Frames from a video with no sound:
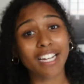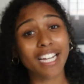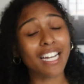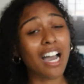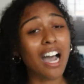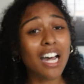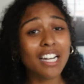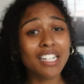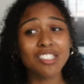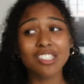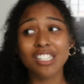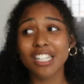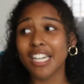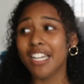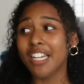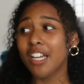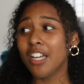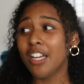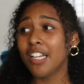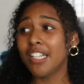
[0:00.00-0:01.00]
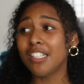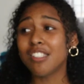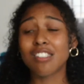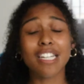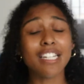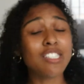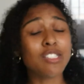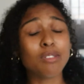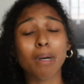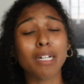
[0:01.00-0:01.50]
And honestly,
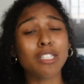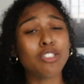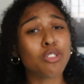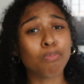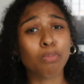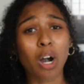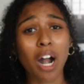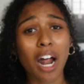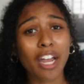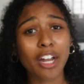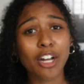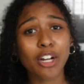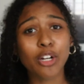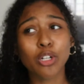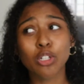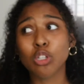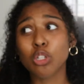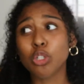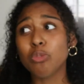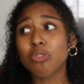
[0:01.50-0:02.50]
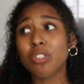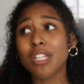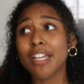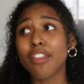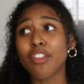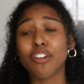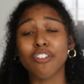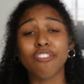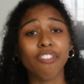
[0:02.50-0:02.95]
6 months prior, losing their